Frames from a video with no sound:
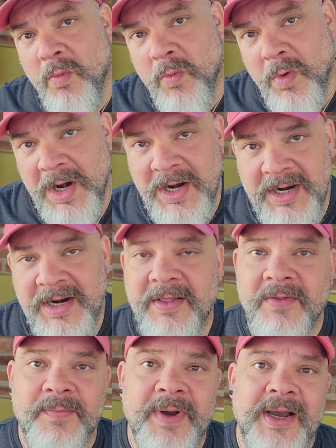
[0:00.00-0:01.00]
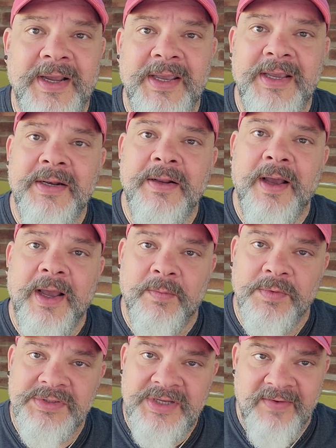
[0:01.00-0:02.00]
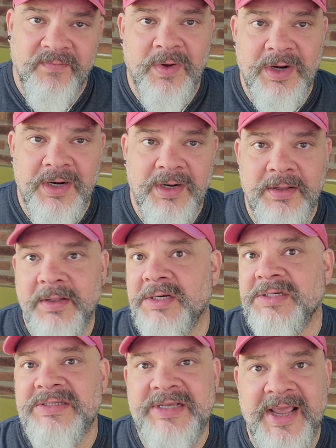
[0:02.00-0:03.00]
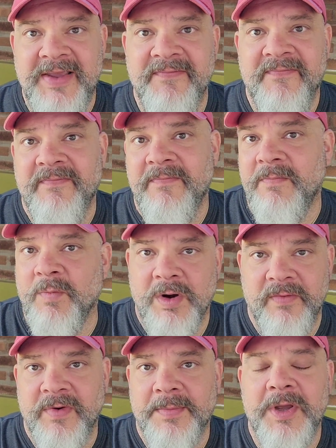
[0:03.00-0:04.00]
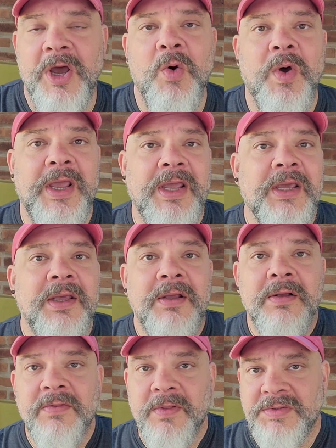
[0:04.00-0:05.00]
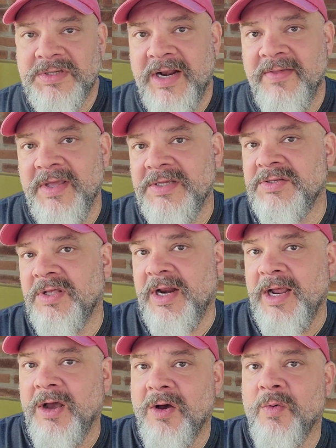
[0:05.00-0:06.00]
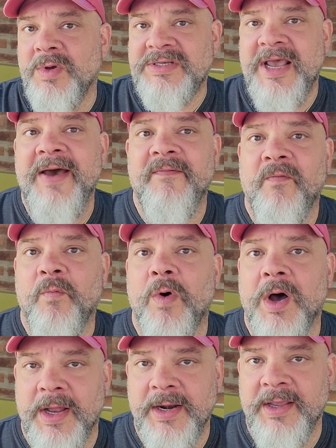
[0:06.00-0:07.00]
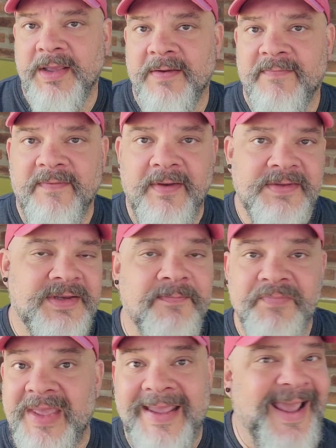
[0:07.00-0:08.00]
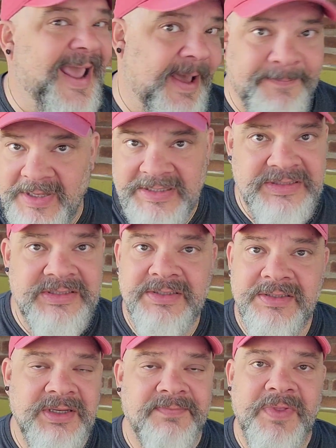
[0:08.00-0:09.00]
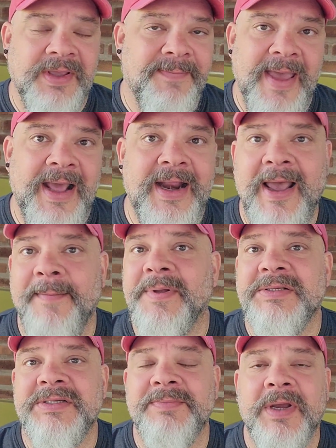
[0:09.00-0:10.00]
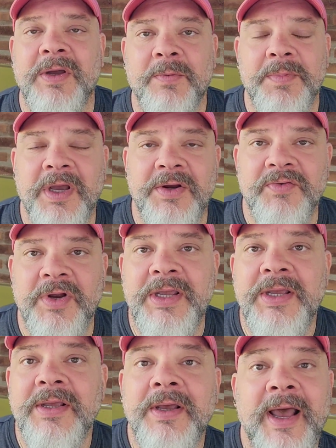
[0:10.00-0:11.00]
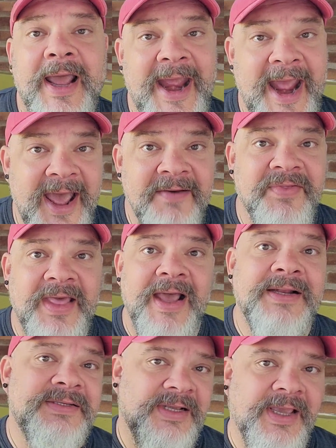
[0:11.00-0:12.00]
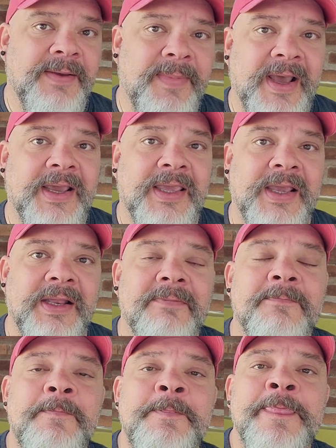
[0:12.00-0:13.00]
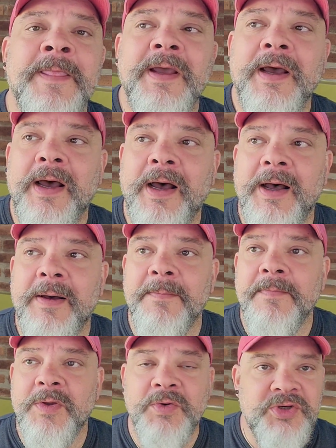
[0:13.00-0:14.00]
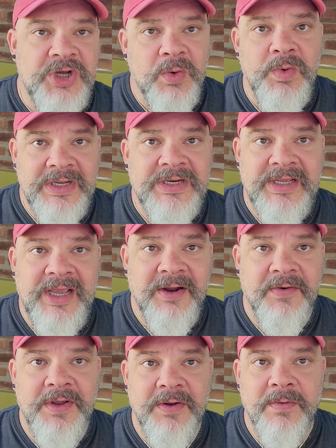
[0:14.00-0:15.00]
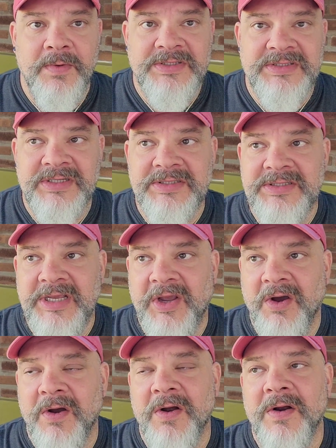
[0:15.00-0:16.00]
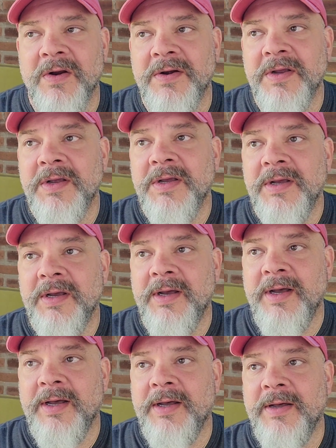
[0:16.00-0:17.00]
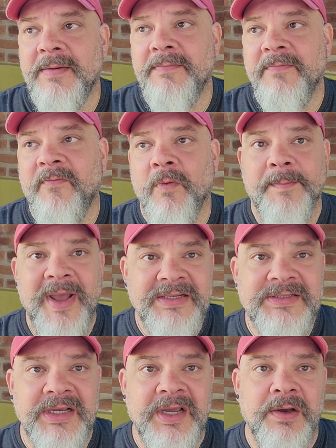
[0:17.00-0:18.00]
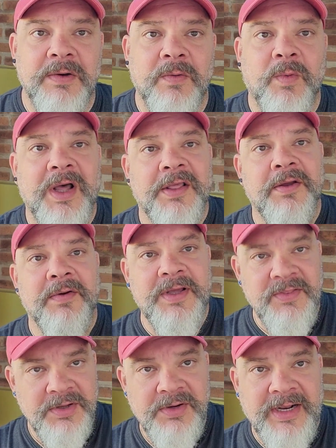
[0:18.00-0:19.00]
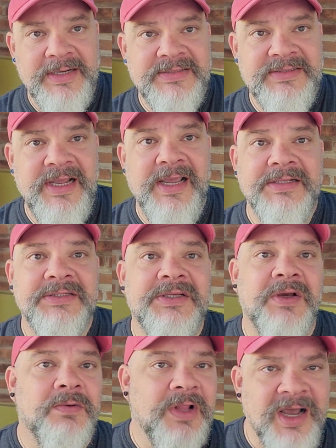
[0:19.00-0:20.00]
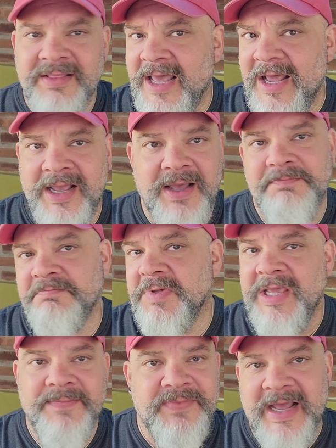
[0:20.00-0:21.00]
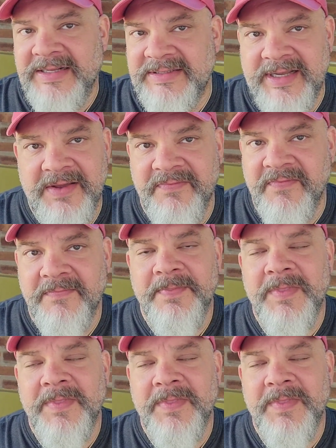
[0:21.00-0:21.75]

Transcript: one in another pocket. I will save one in a safe wherever I'm going, those kind of things, so that I always have one if something happens, something bad happens in my home country. I have that to get back in. You don't need to carry your residency card for Mexico while you're in the United States. So lock that up, keep that safe.